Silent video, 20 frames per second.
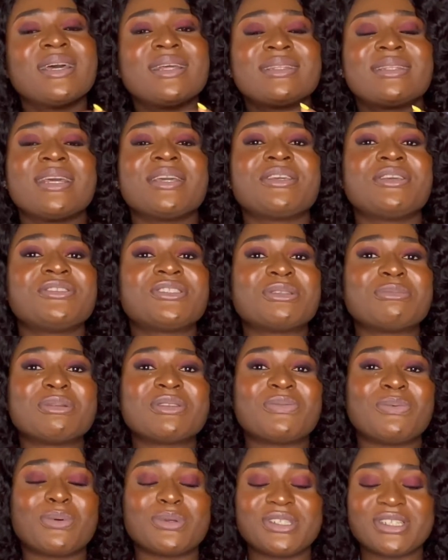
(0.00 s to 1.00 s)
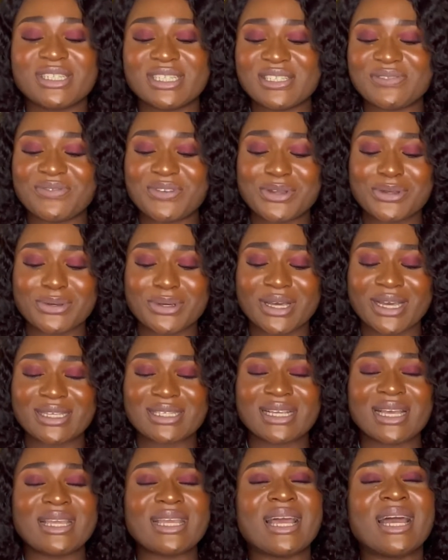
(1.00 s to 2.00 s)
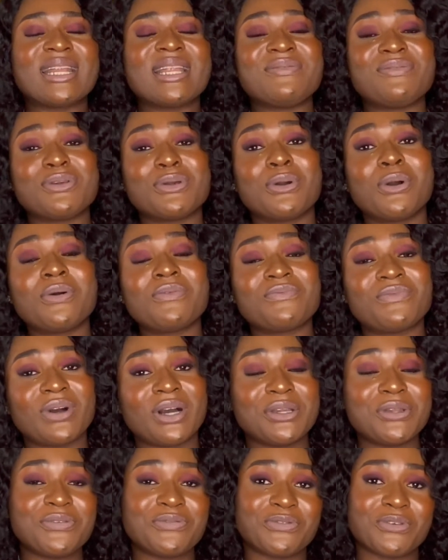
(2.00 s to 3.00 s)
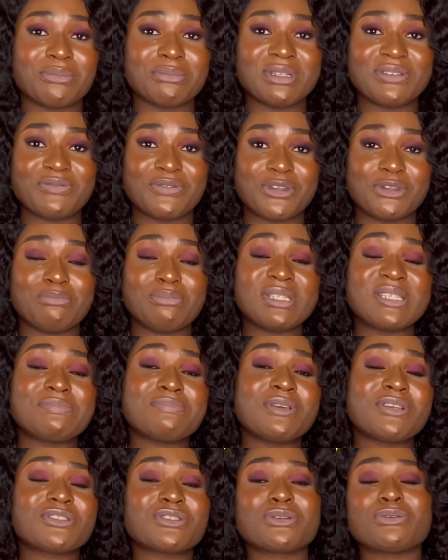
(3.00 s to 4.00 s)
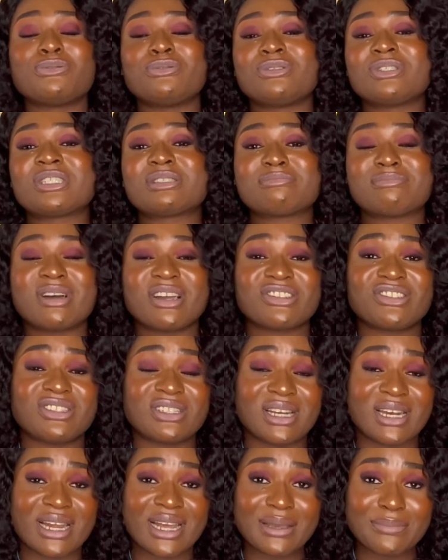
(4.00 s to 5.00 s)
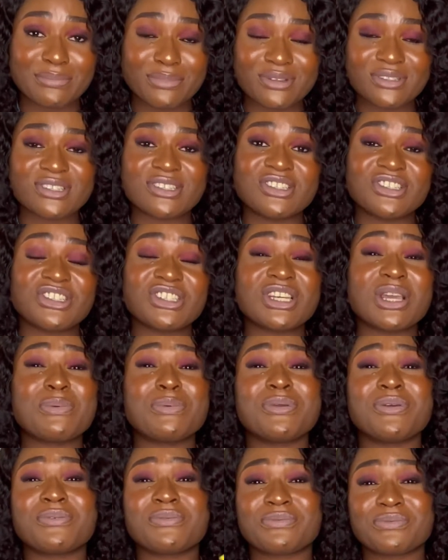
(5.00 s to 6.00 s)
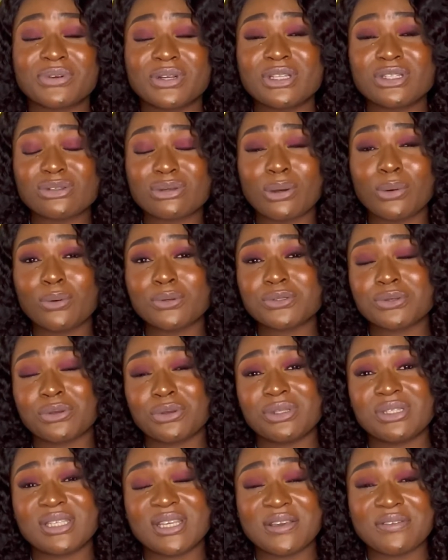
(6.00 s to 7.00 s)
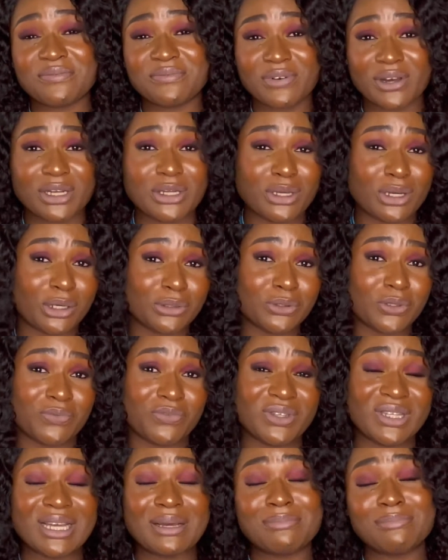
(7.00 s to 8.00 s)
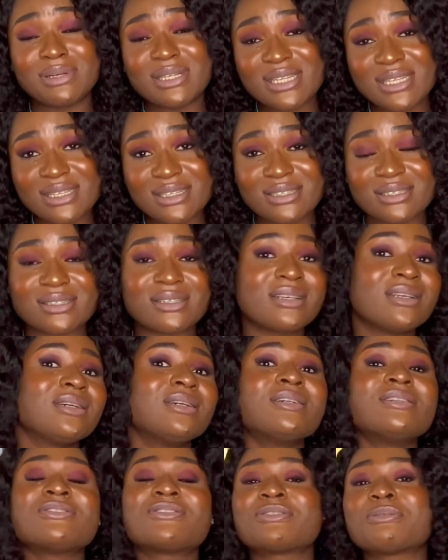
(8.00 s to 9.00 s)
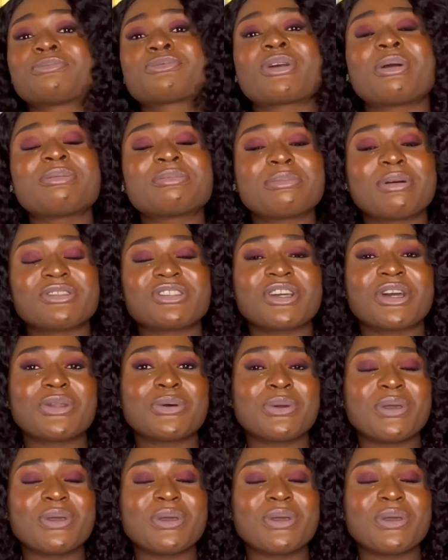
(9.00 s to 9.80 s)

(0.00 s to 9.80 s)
Thank you so much for watching this video, guys, and if you got value from this video, please make sure you smash the like button, share with your friends who are also going to get value out of it, and please subscribe to my channel